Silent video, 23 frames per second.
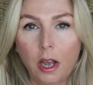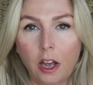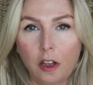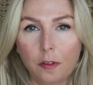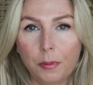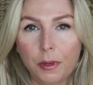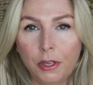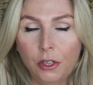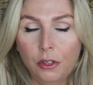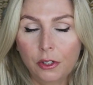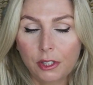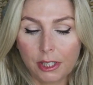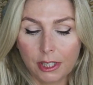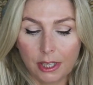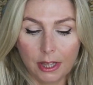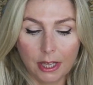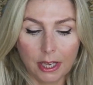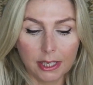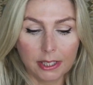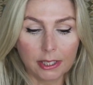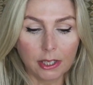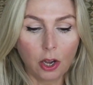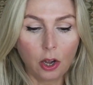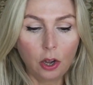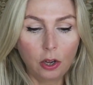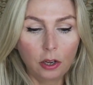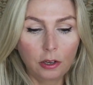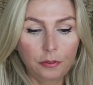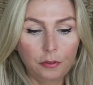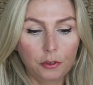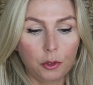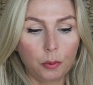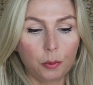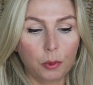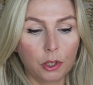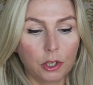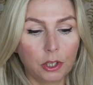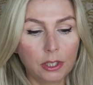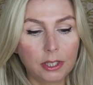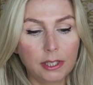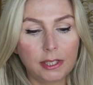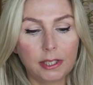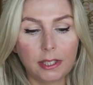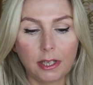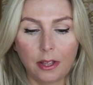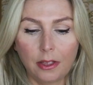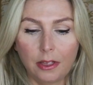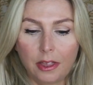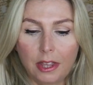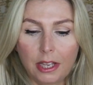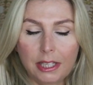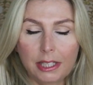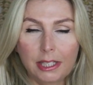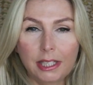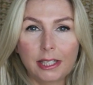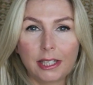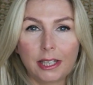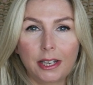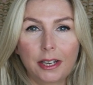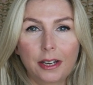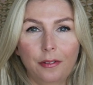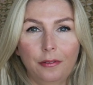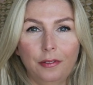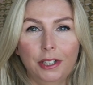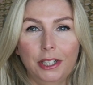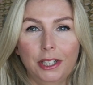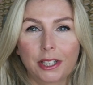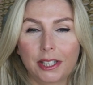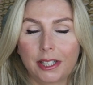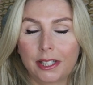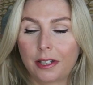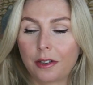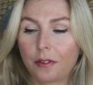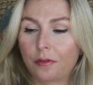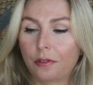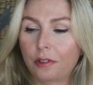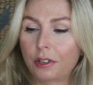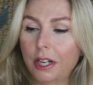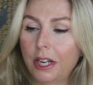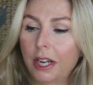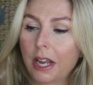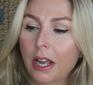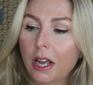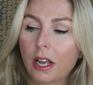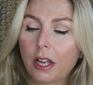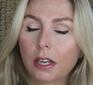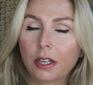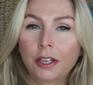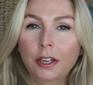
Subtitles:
I've been using this. Afterwards, this is a lovely discovery.